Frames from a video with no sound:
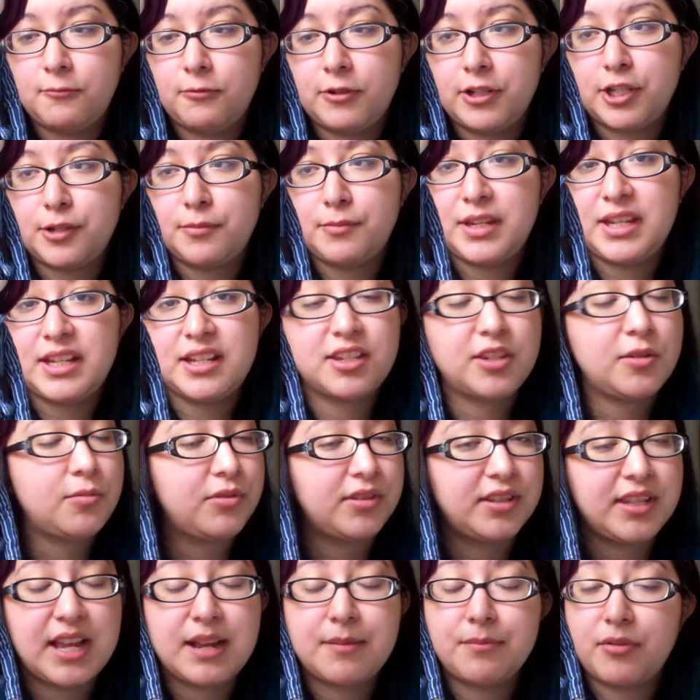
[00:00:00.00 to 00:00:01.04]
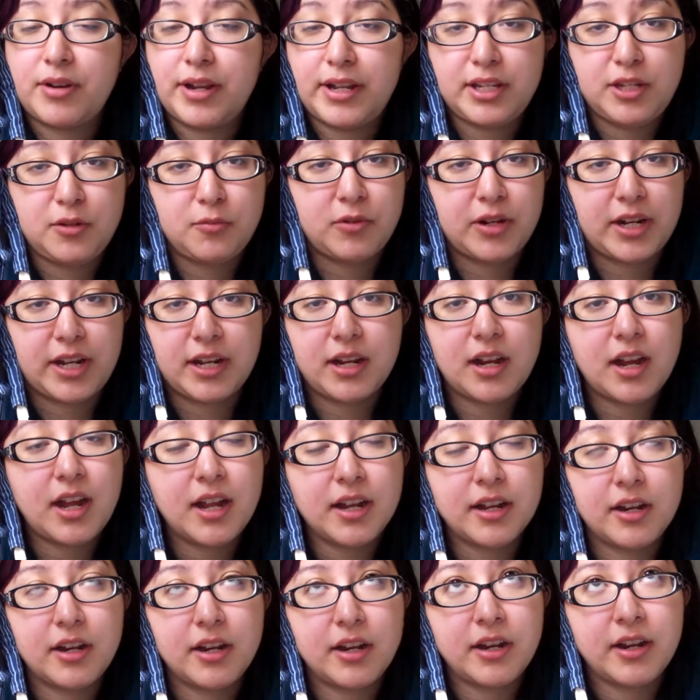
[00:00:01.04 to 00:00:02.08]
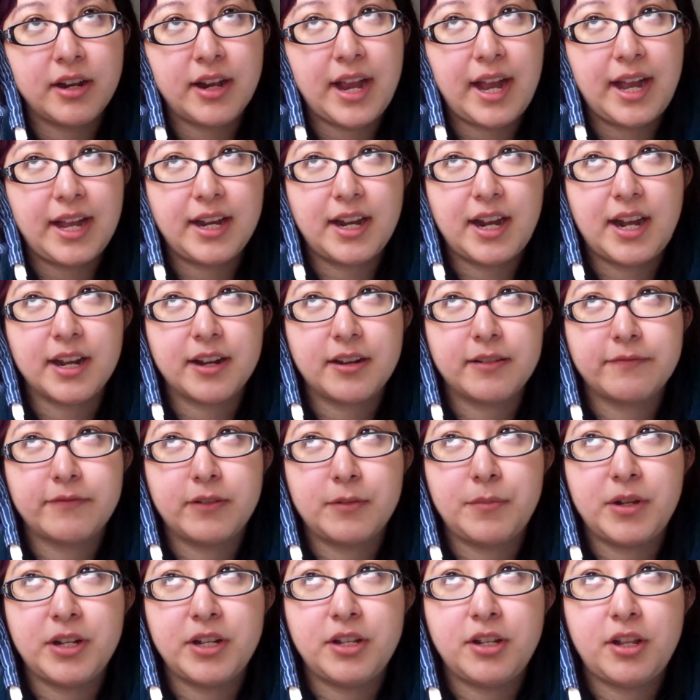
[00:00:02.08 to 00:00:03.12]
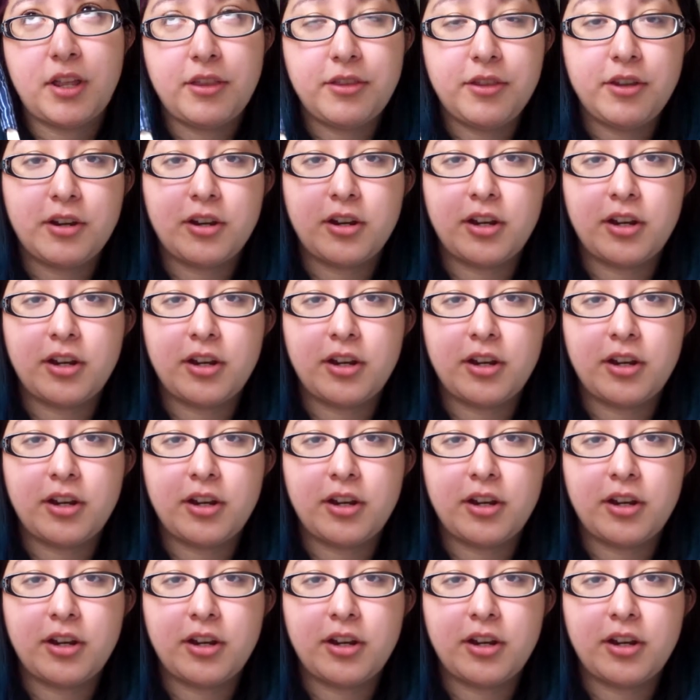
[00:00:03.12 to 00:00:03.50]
which means she was not brand new when I got her. I got her from another